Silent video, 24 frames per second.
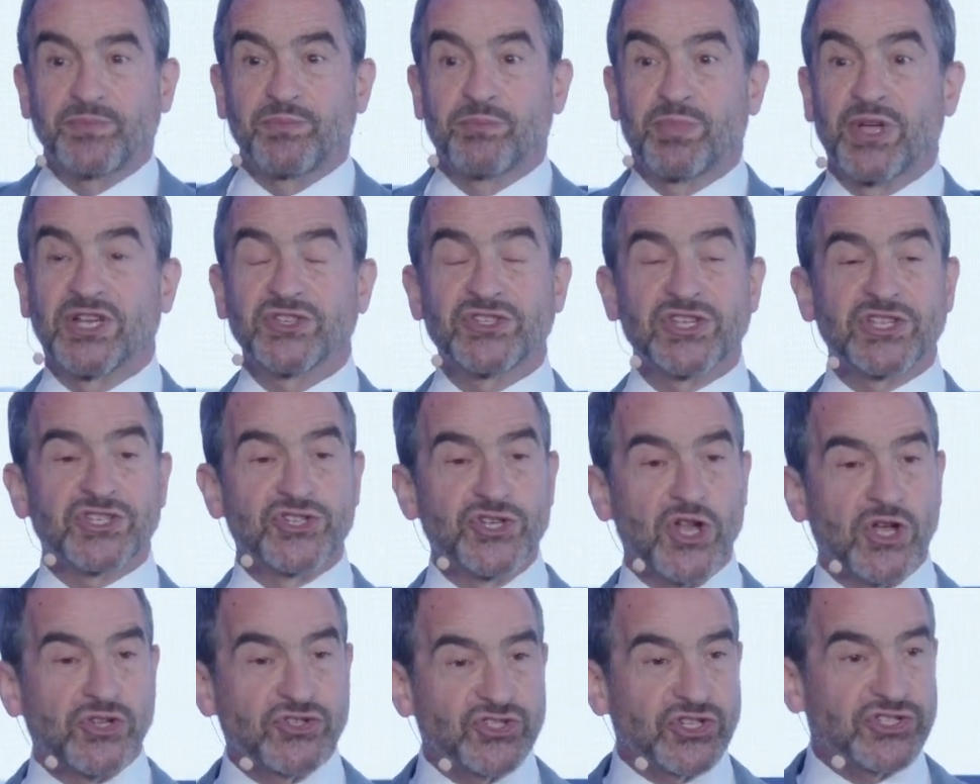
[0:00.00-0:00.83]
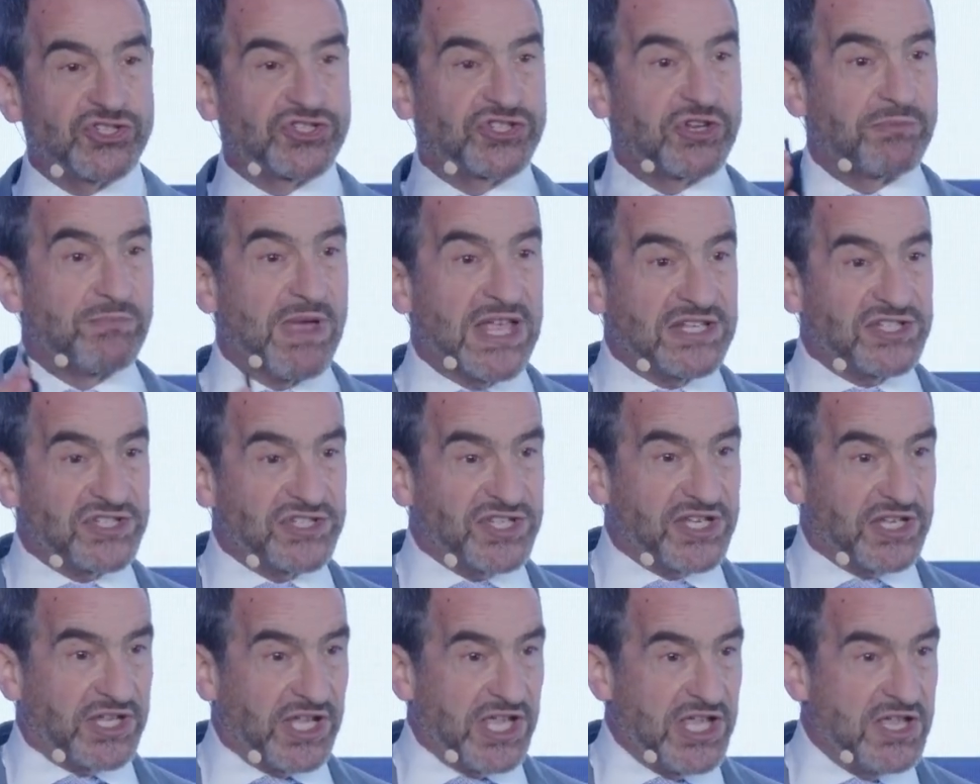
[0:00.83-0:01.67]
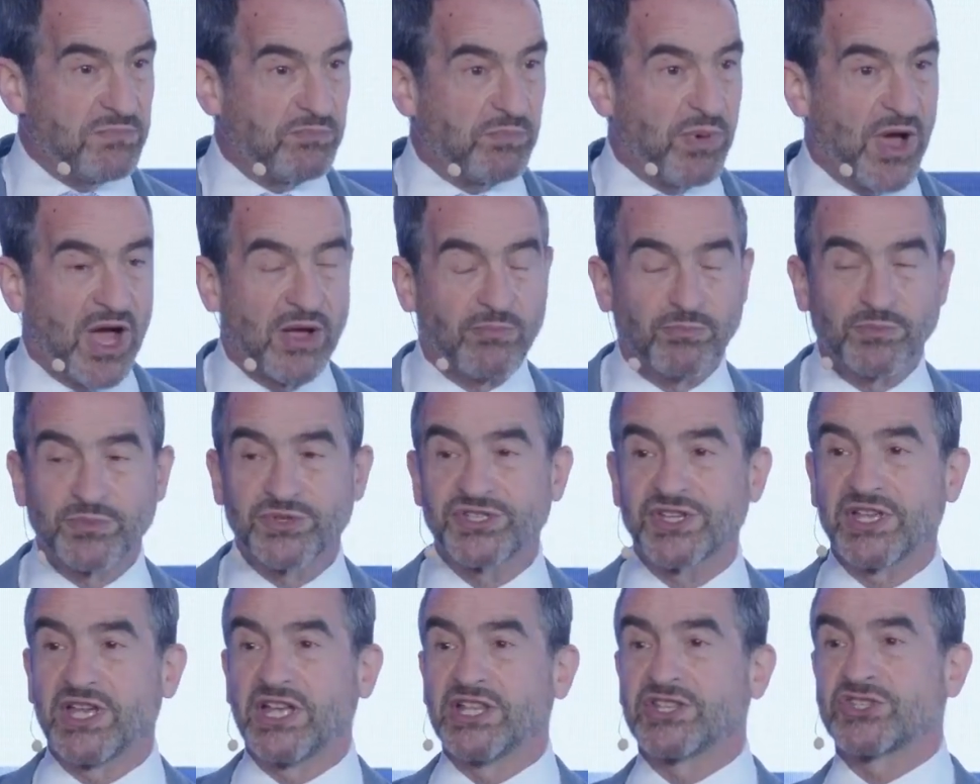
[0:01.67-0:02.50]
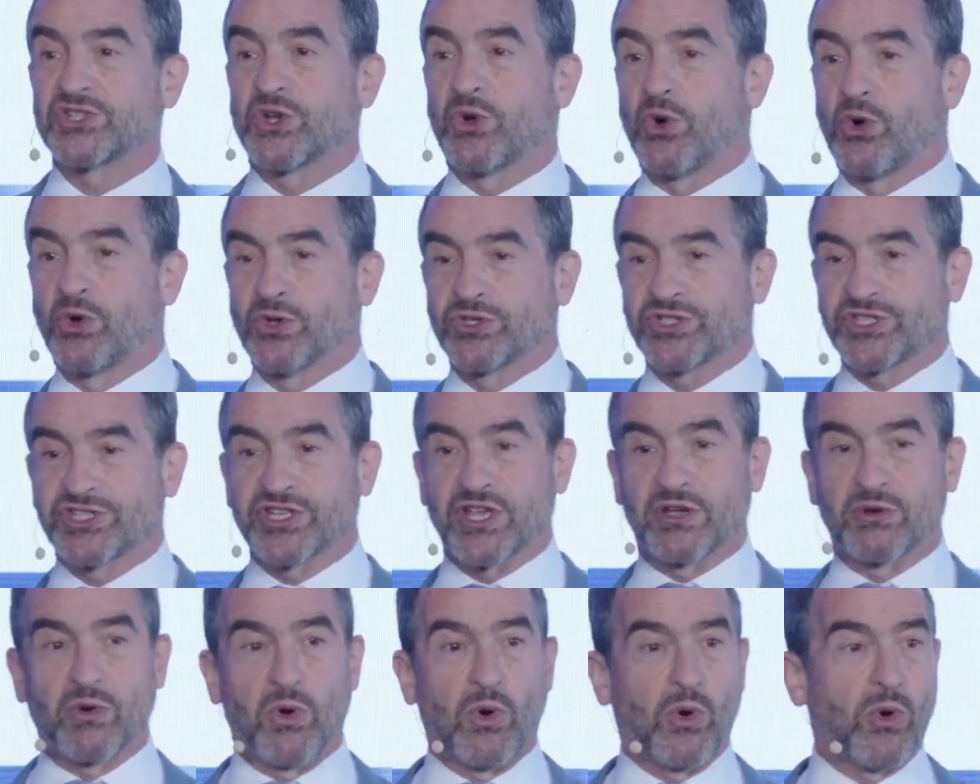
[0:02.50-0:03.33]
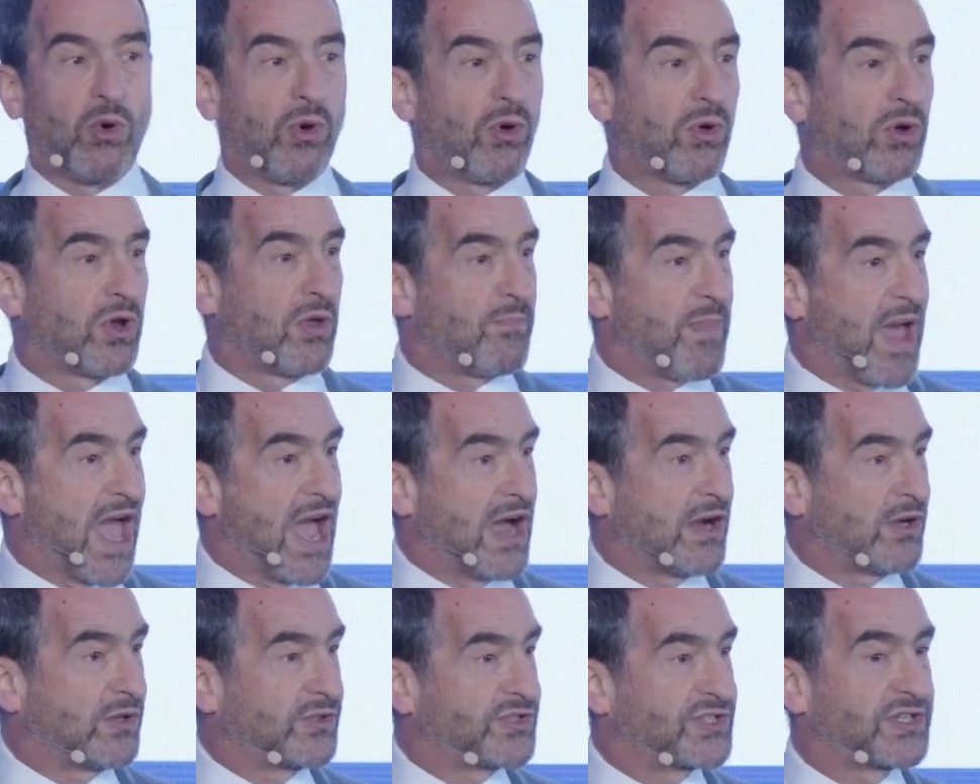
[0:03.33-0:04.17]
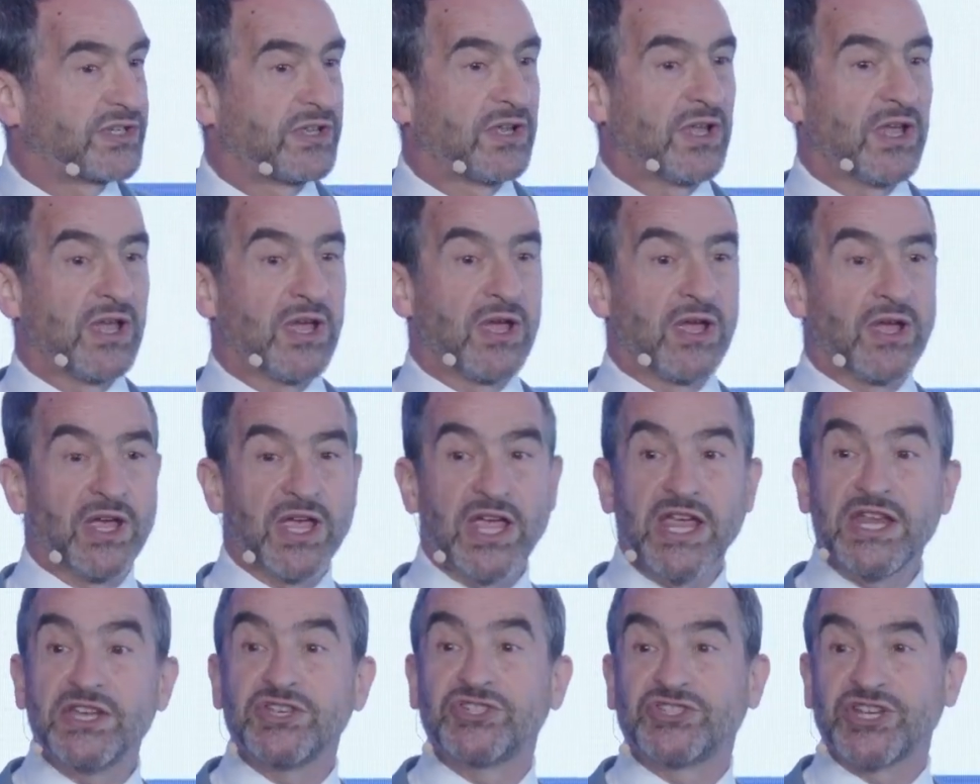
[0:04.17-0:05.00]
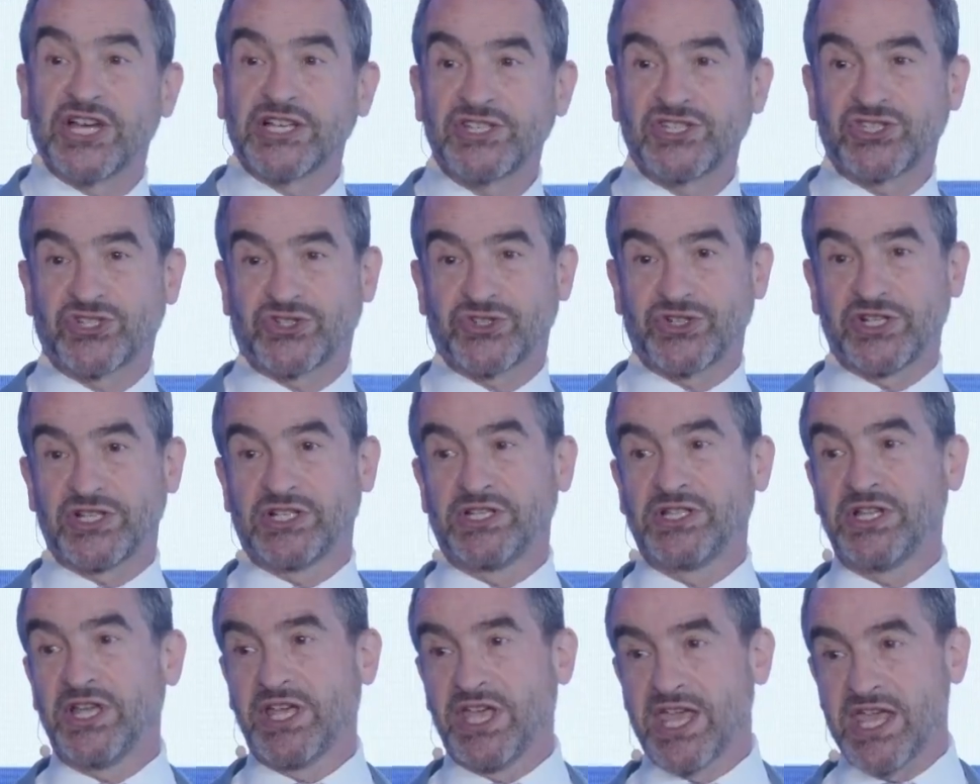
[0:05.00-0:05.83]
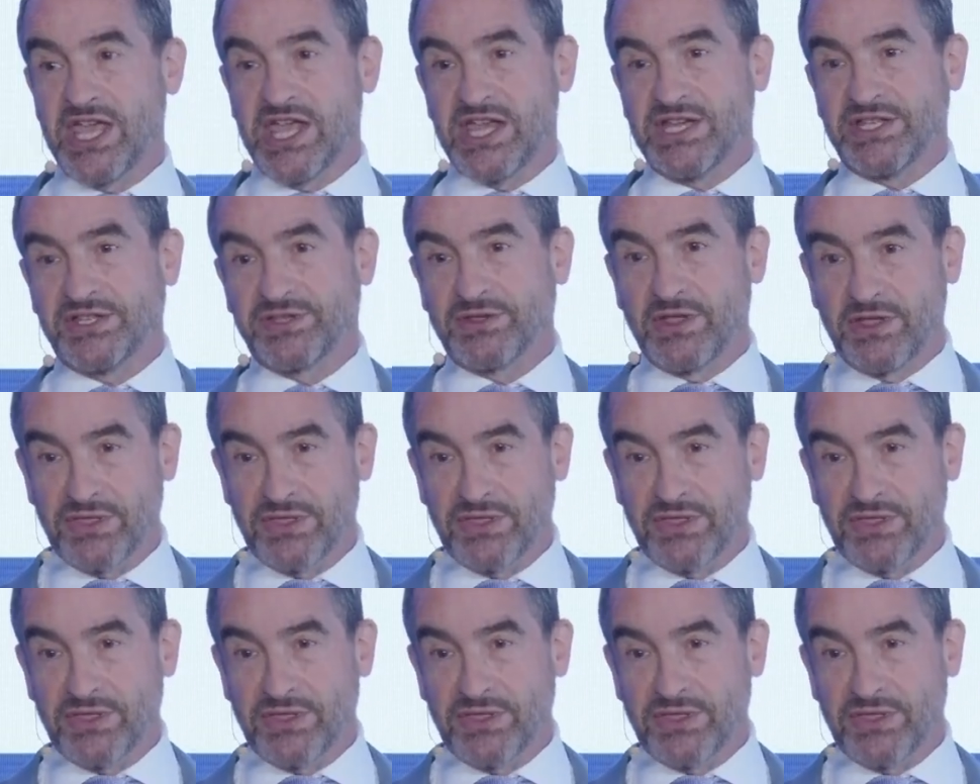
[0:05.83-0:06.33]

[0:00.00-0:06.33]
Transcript: because it's not just domestic heat pumps, it's also all about industrial heat, the